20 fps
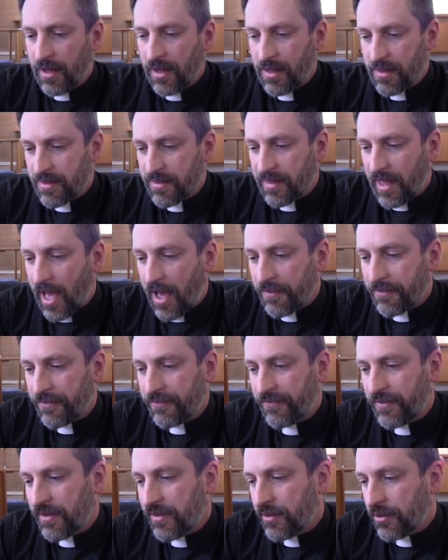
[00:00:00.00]
Staff,
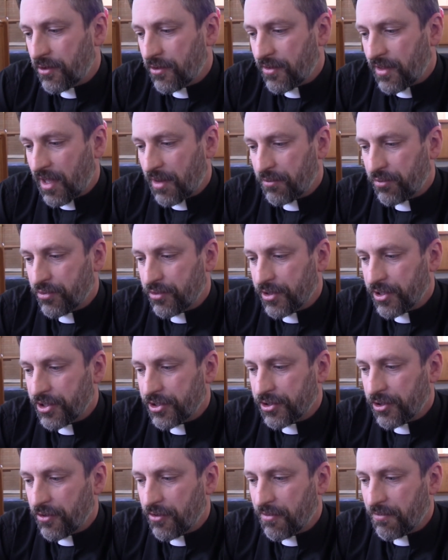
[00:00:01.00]
visitors, and
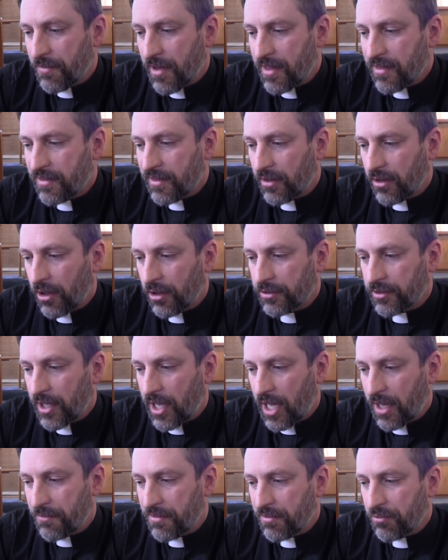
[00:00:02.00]
parishioners must at all
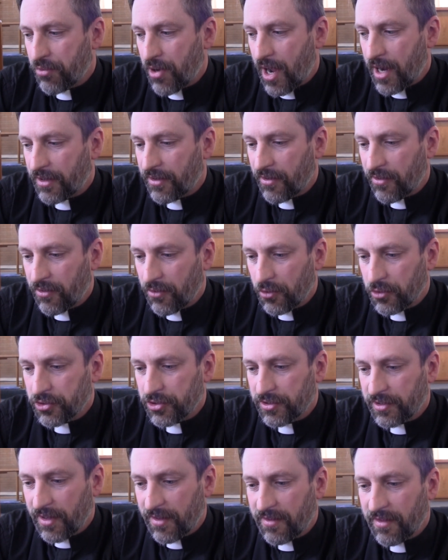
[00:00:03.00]
times practice
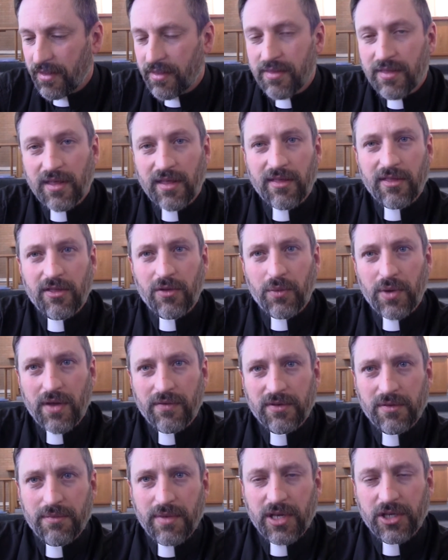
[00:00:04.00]
social distancing. So we
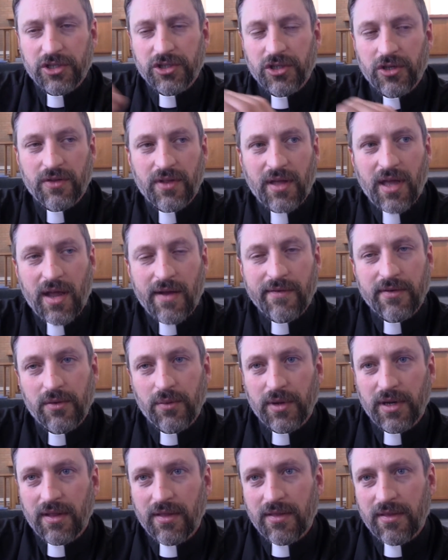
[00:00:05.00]
have to make sure that
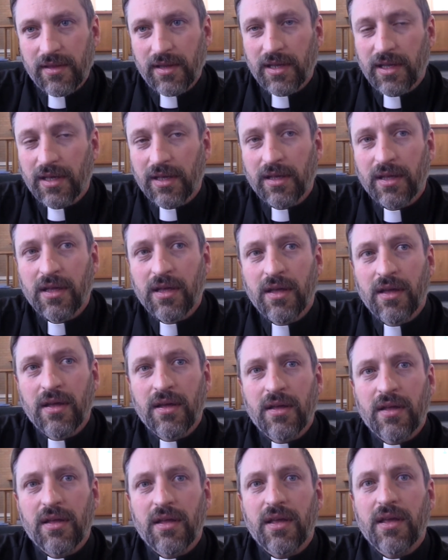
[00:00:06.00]
everyone is sitting
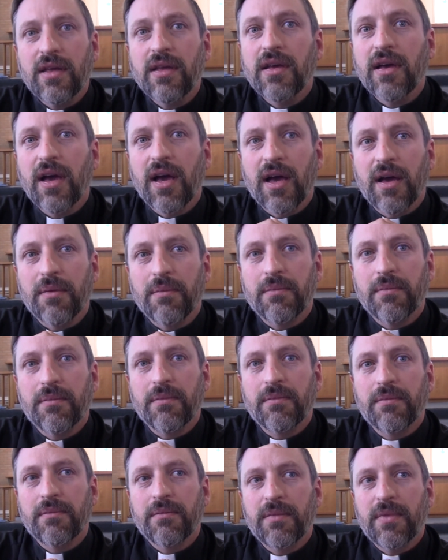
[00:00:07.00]

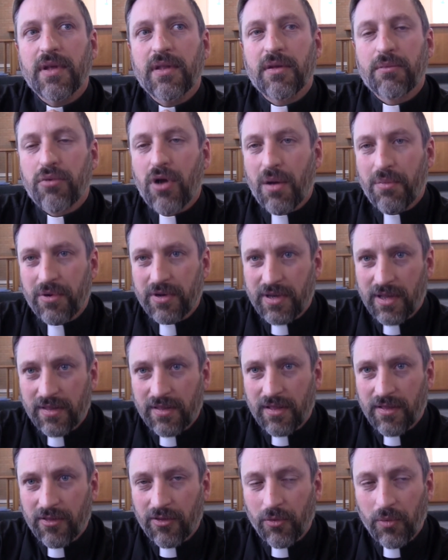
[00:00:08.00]
the proper
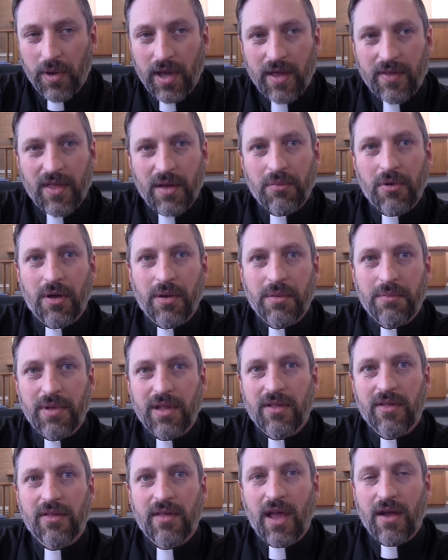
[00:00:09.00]
distance away. And that probably
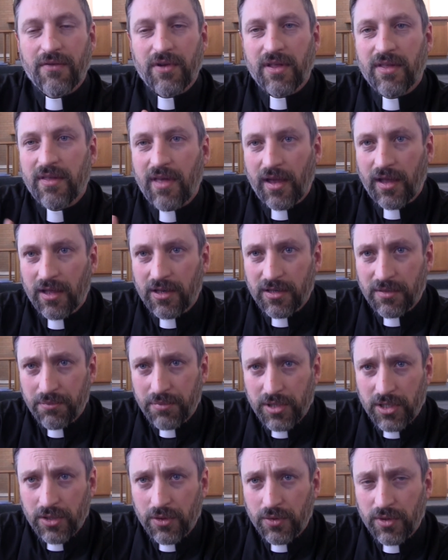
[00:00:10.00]
means every second
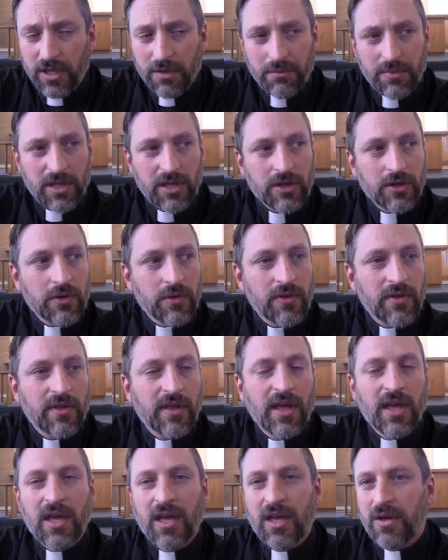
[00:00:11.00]
pew can be
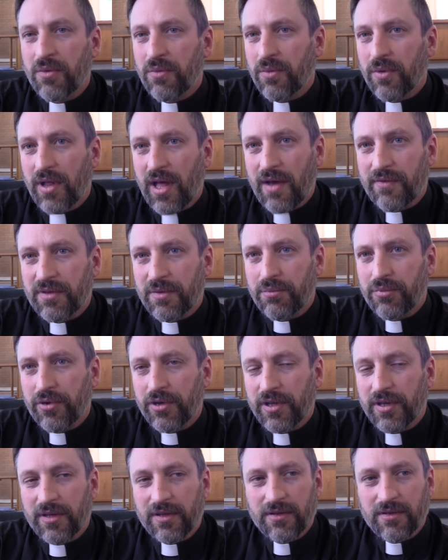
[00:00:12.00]
used. We'll have to
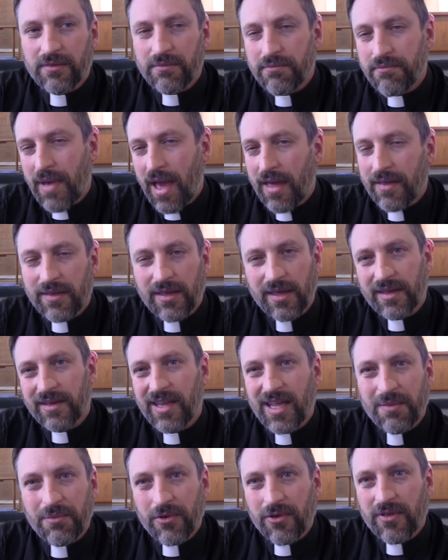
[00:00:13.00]
put masking
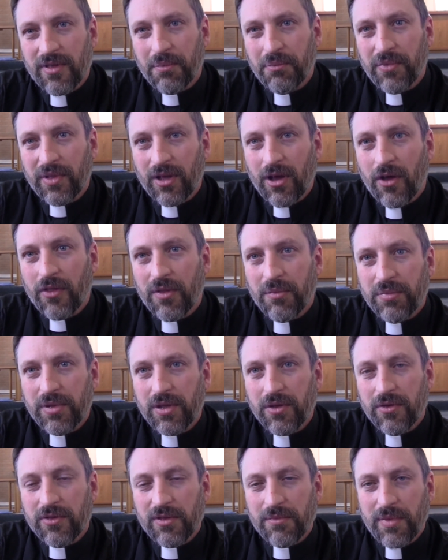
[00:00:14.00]
tape or something on the
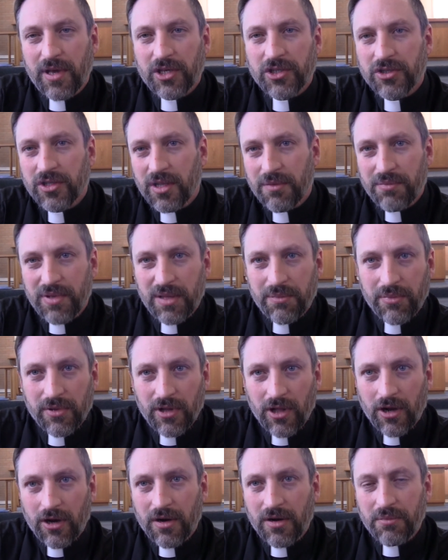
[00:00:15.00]
pews to make sure that people
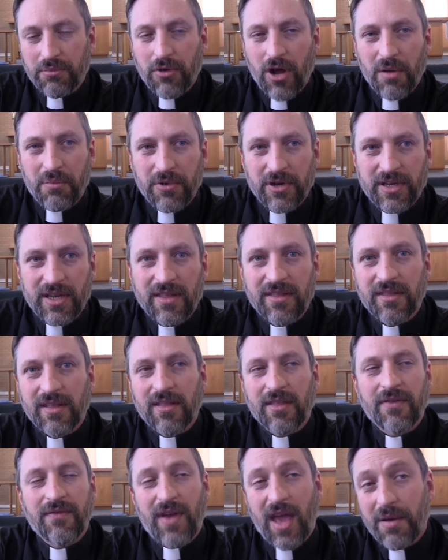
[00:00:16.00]
are at proper
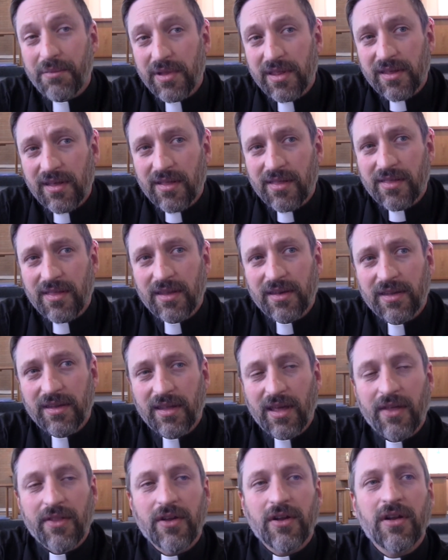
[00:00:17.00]
distance. Families can sit
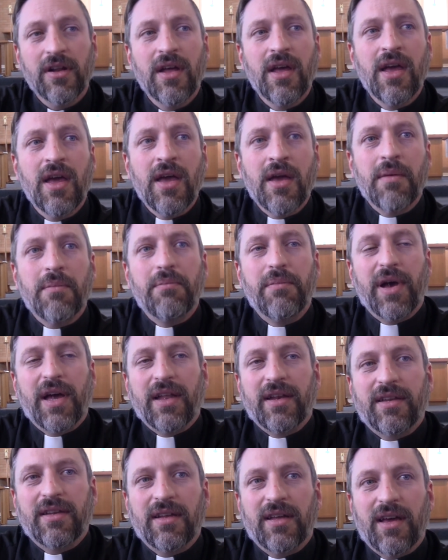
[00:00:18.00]
together,
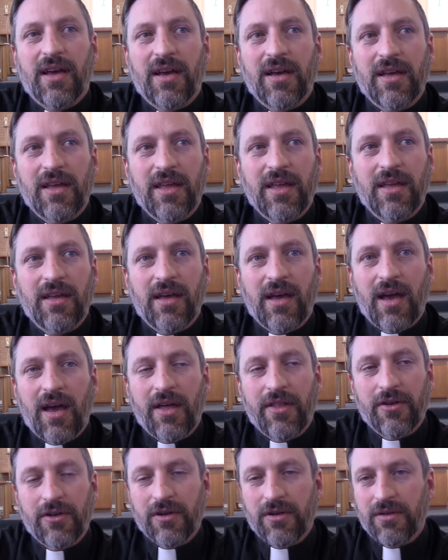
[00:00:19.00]
but
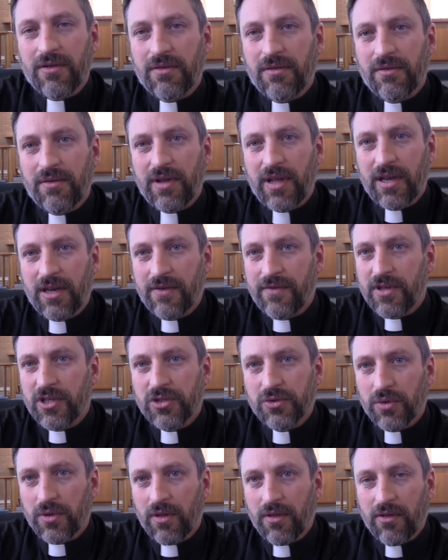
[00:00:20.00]
other
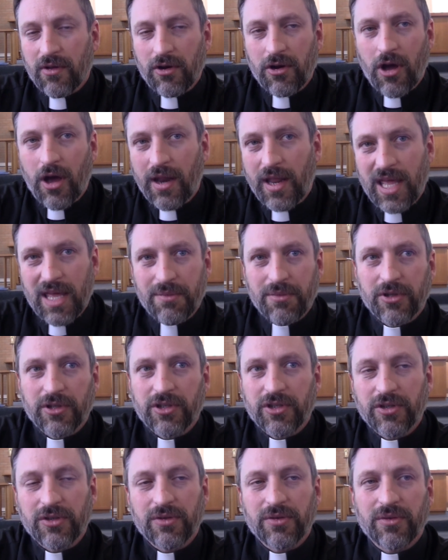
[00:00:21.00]
individuals are not able
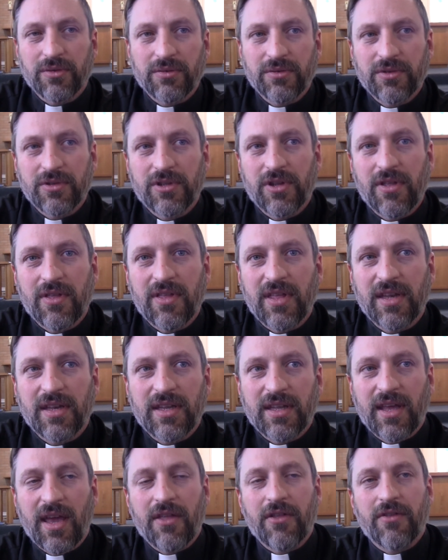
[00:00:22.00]
to sit
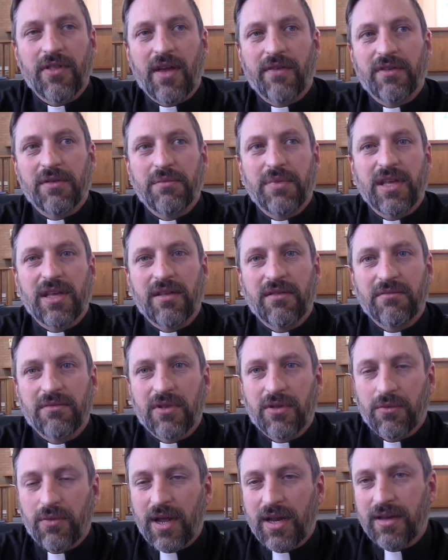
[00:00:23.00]
together. They have to be
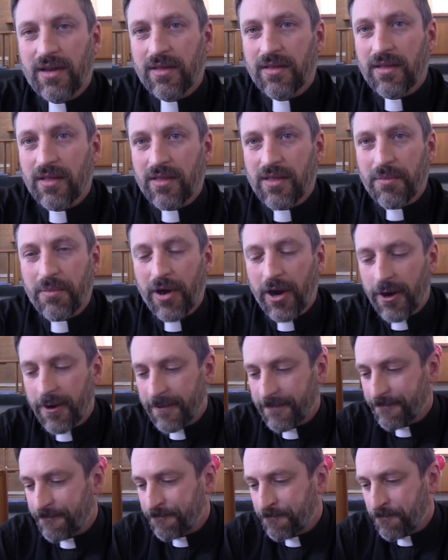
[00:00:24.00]
the right distance apart.